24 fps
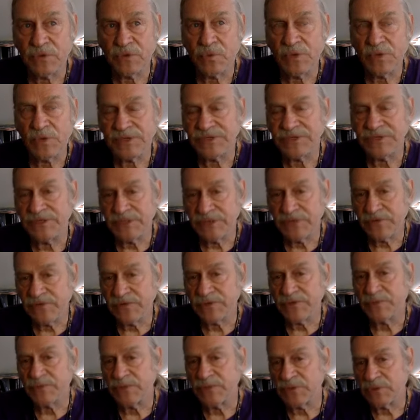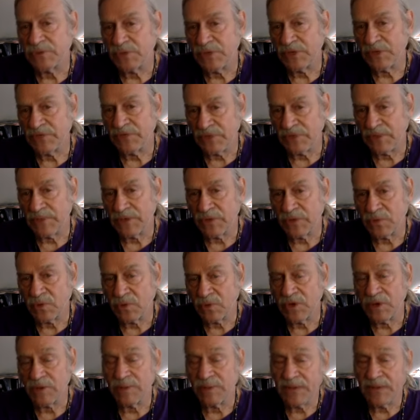what is the difference between a feminine
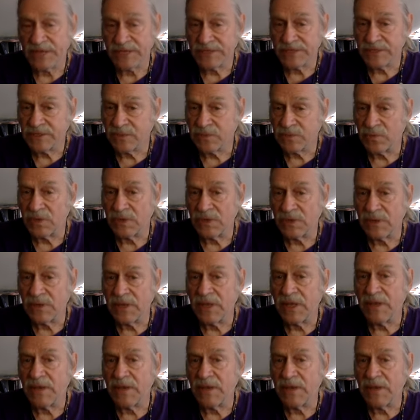warrior and a masculine one?